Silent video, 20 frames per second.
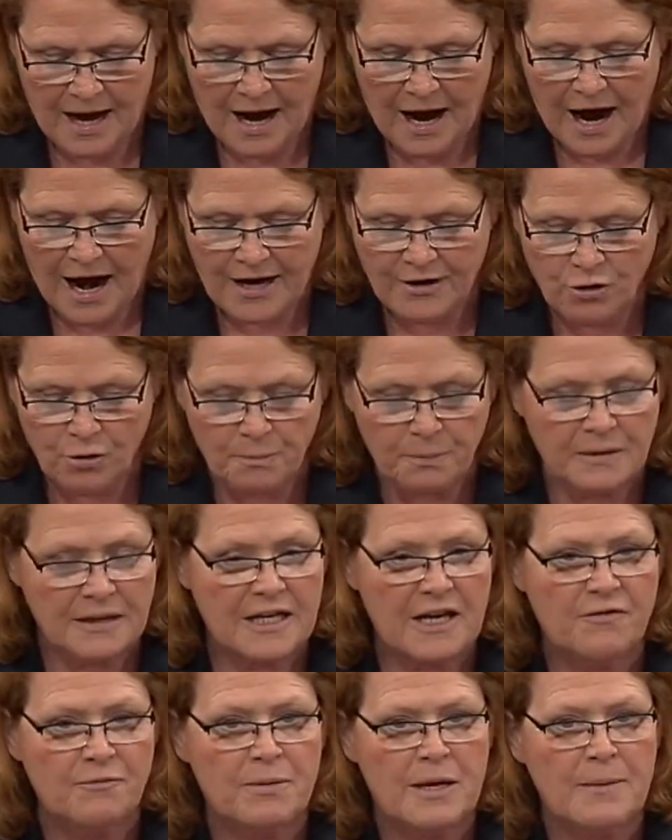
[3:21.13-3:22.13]
I don't
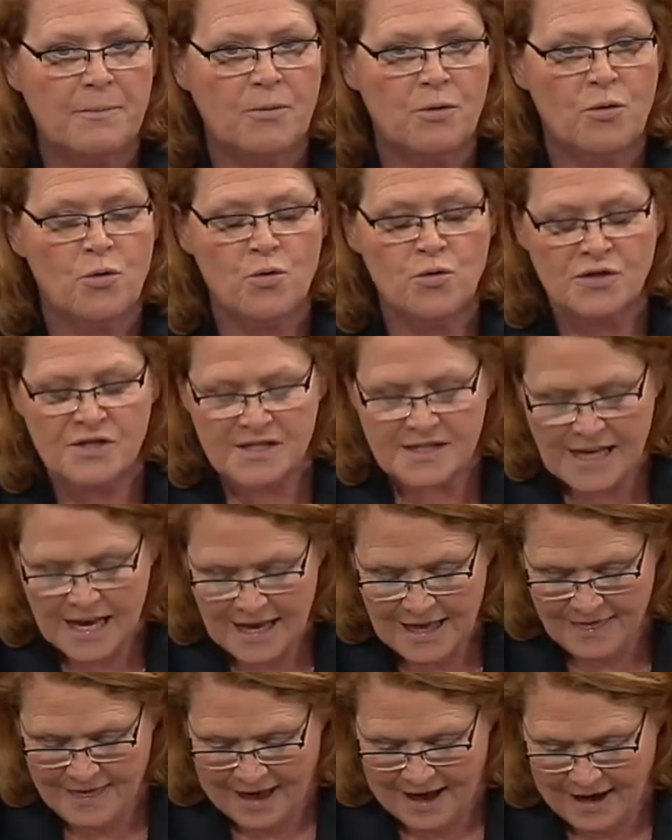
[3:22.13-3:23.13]
believe people who
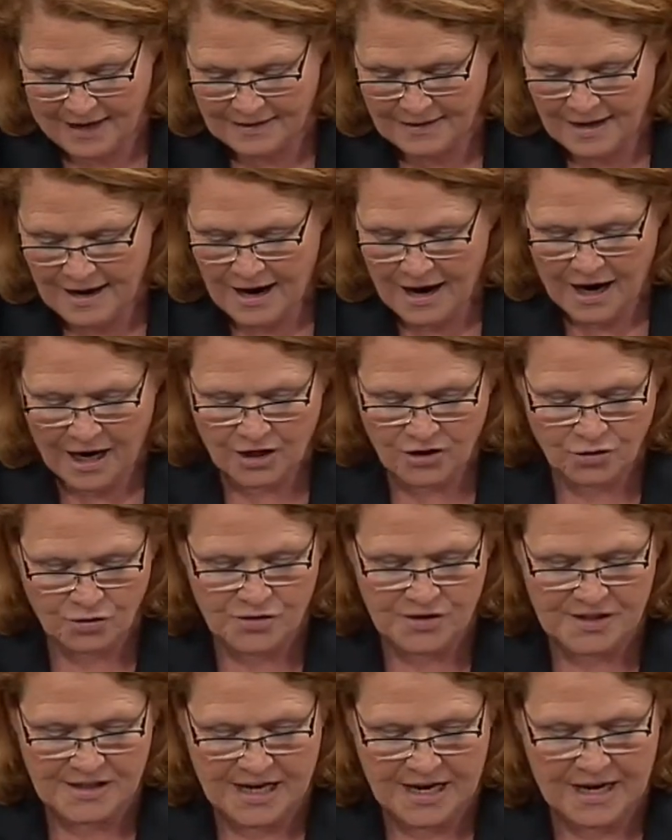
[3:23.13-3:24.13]
say that
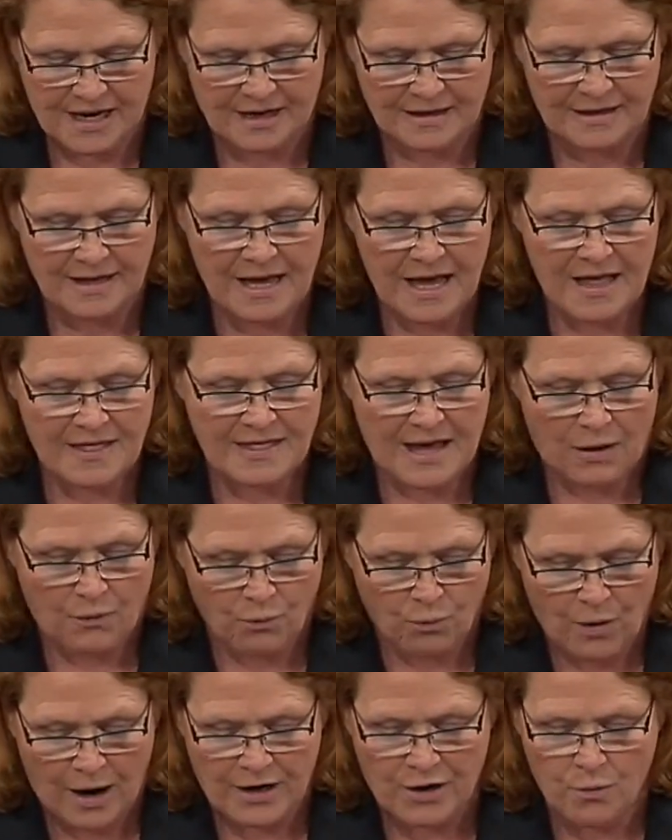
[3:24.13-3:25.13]
understand
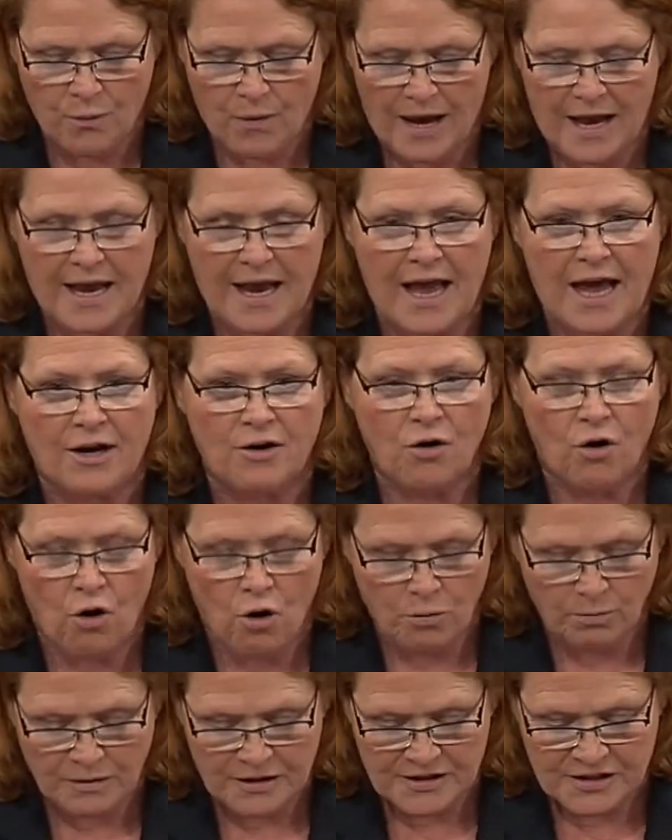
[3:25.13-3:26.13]
that runaway and
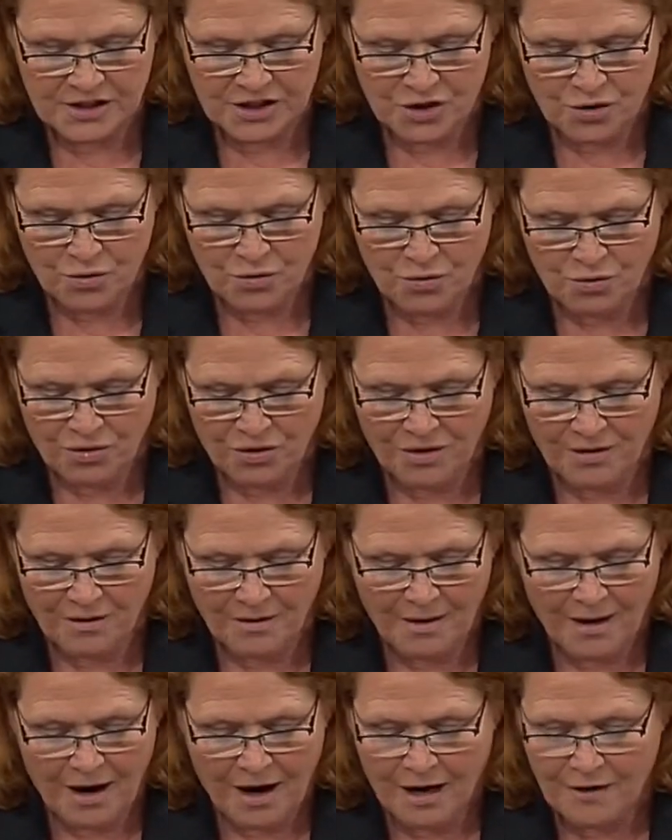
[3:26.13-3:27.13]
homeless youth,
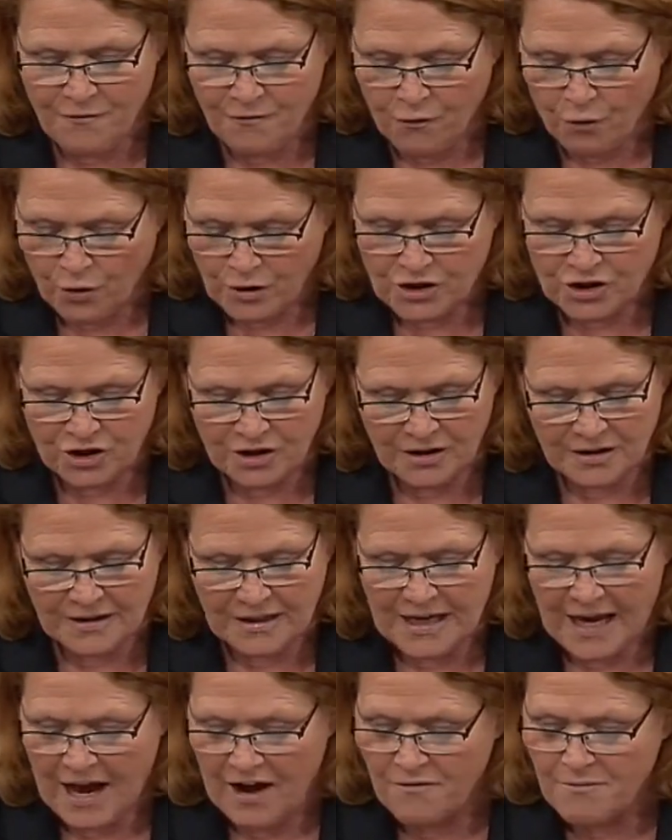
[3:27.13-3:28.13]

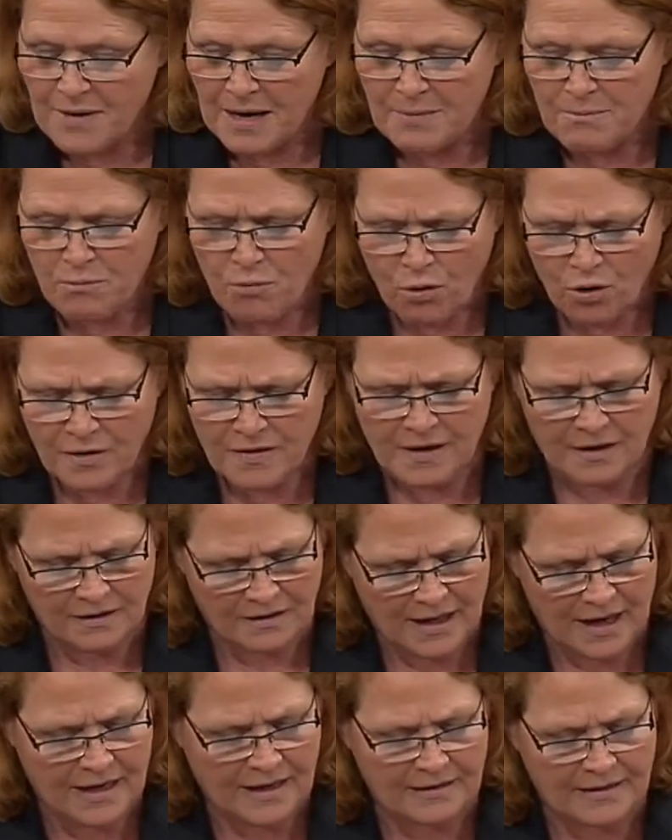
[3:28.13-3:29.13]
unfortunately, have been more than
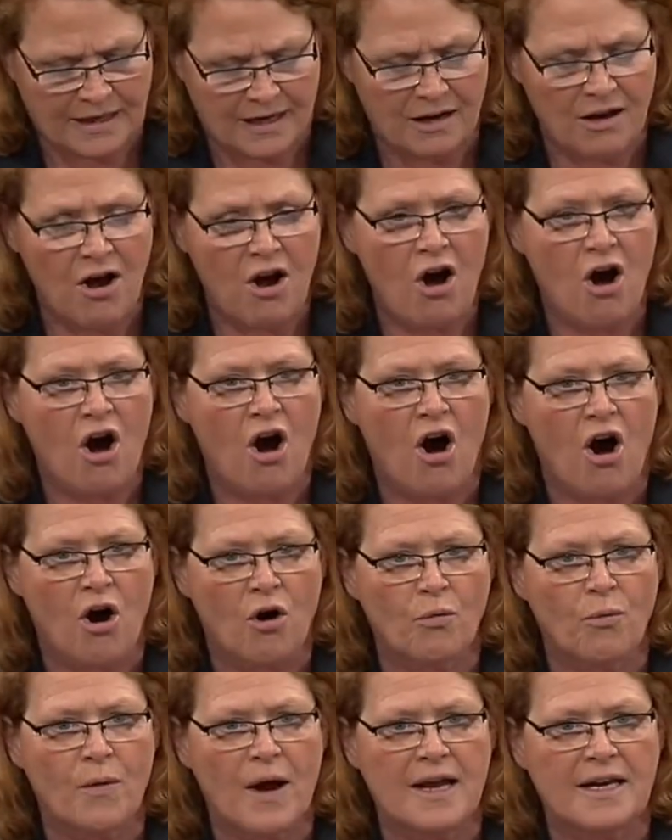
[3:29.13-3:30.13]
likely
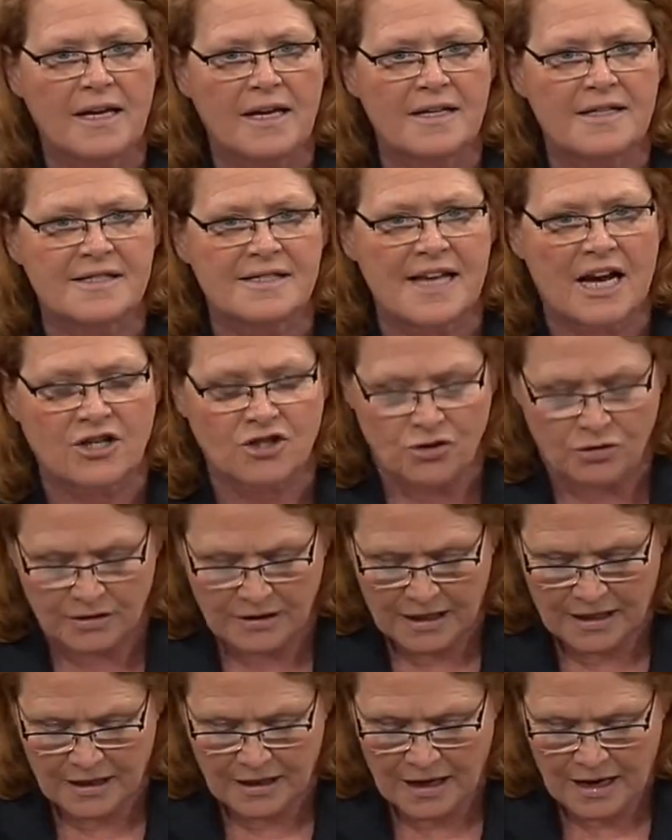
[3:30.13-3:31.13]
already
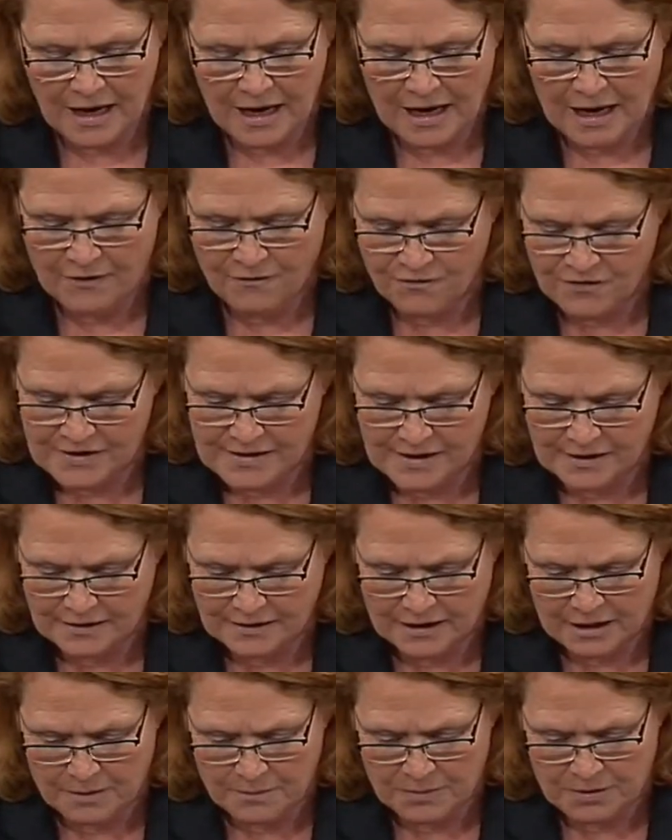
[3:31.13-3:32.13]
sexually and
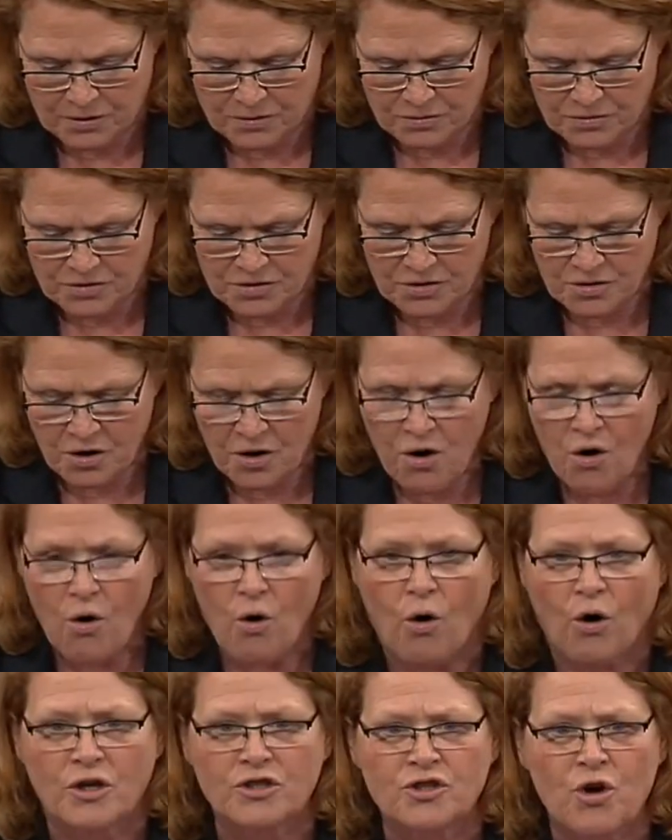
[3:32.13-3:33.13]
physically abused,
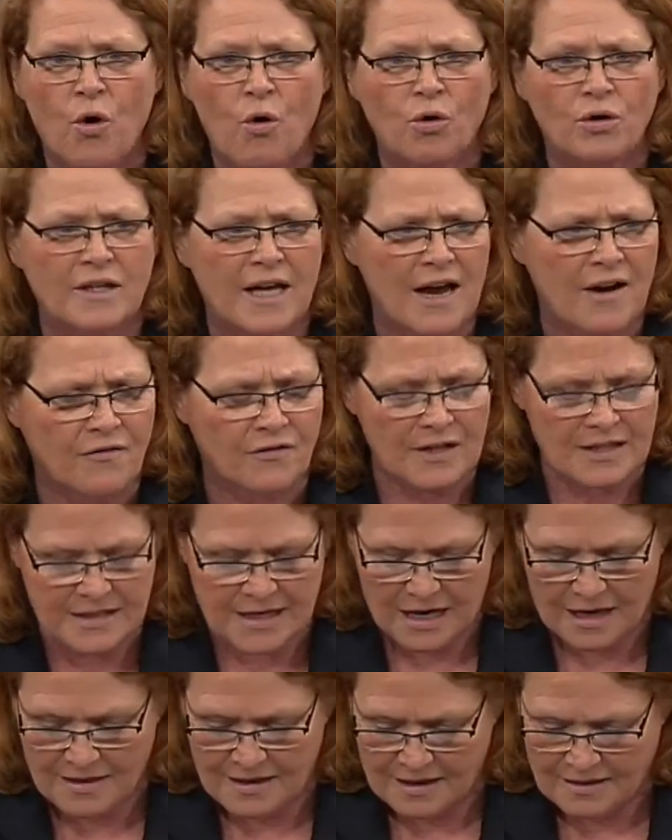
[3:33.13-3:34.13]
or told every
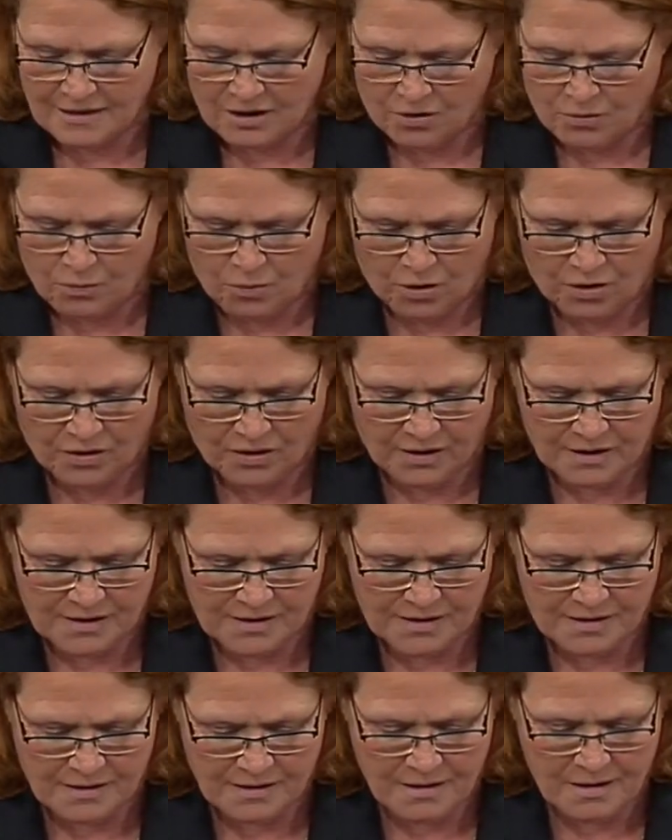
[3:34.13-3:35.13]
day that they're
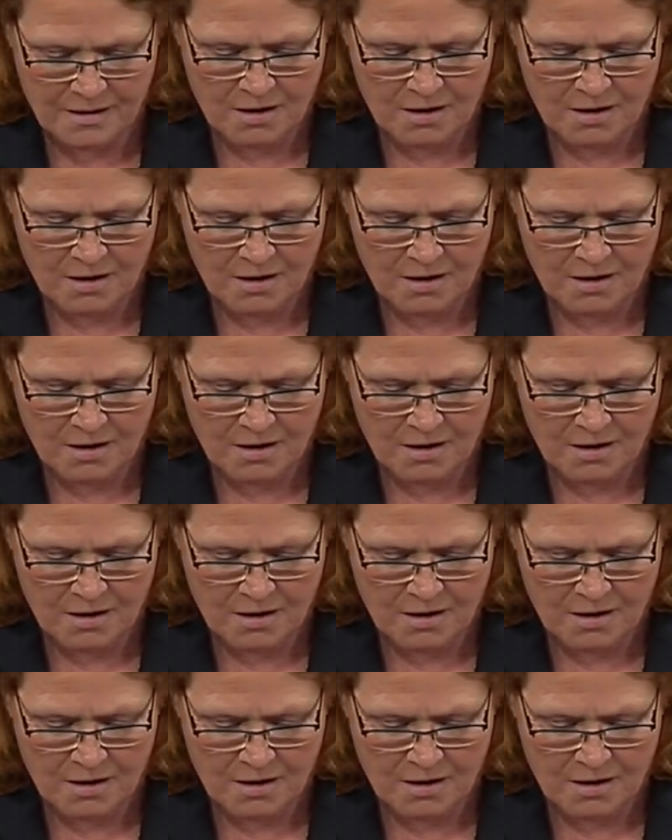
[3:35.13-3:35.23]
worthless,